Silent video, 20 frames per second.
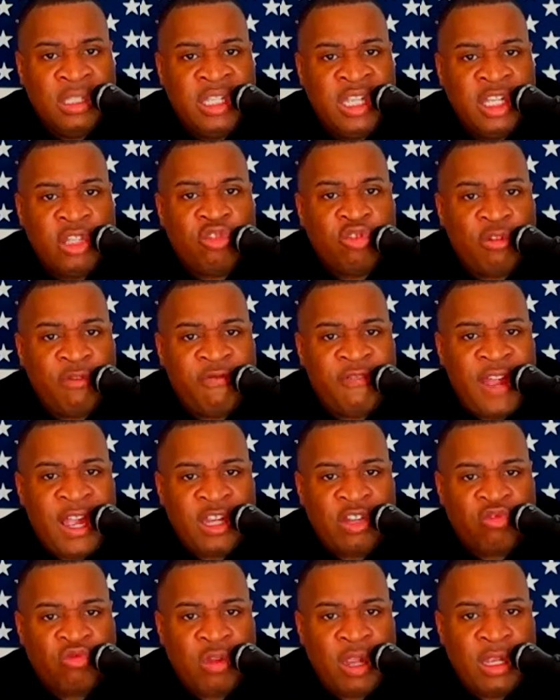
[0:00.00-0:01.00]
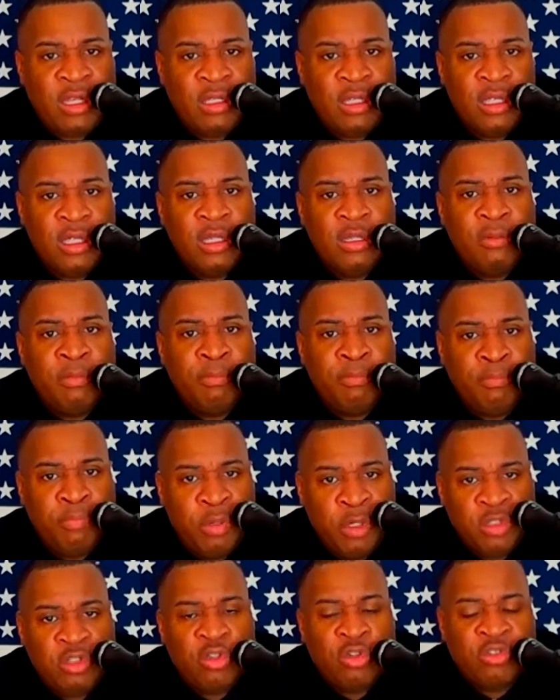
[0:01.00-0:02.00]
Get your facts straight.
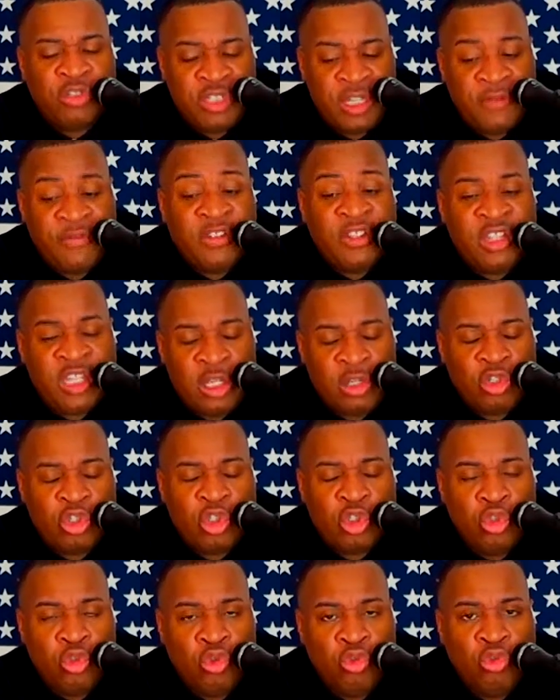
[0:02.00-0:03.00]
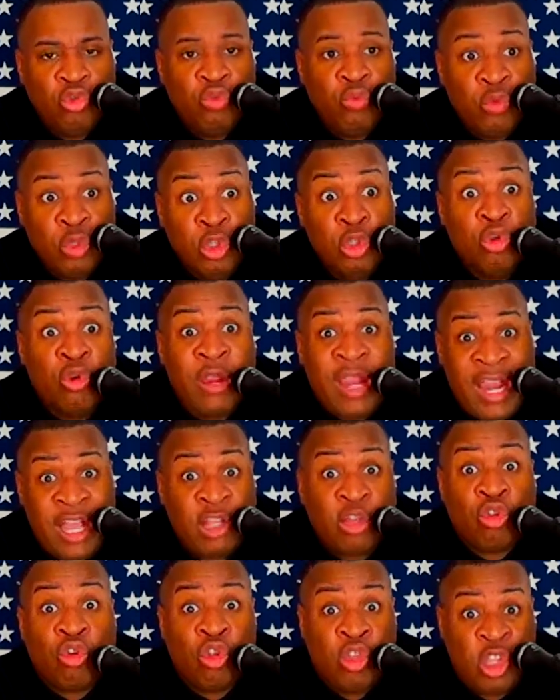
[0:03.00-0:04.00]
Put yourself in their shoes when you're
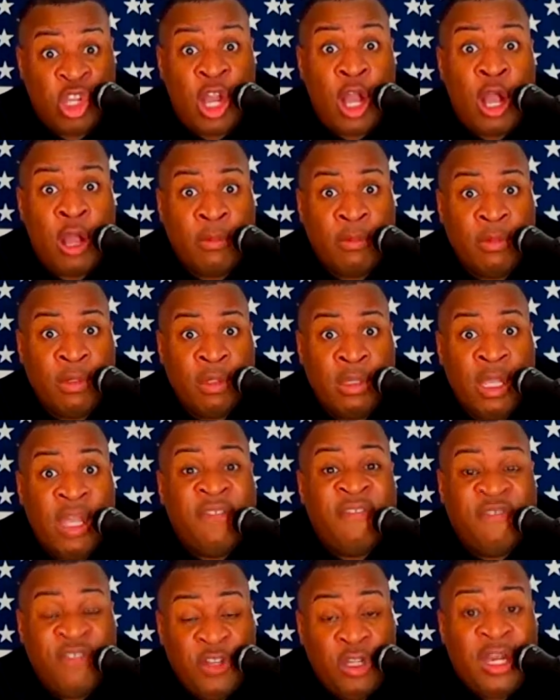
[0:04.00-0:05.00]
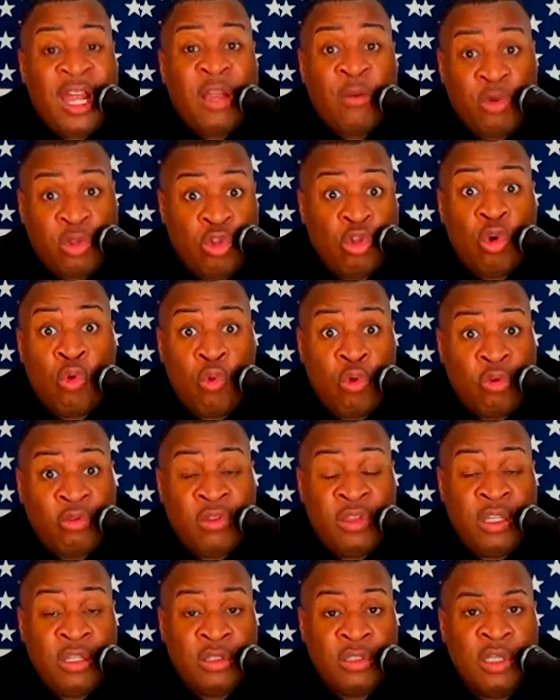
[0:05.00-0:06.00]
at your job and feel like what your
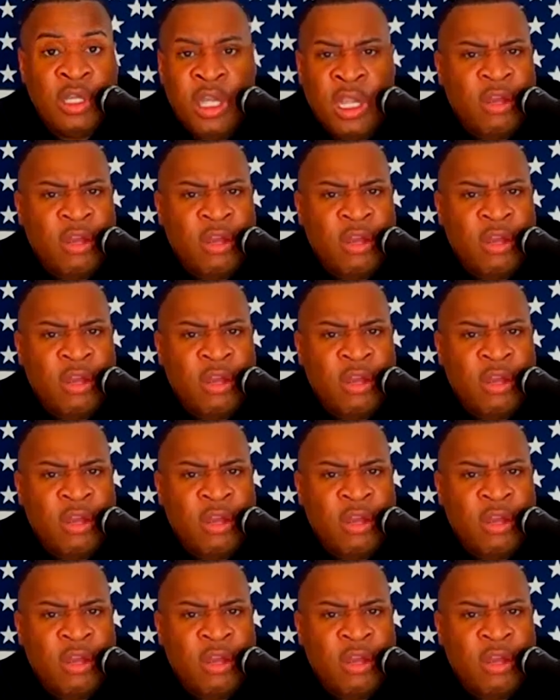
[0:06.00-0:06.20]
worth is.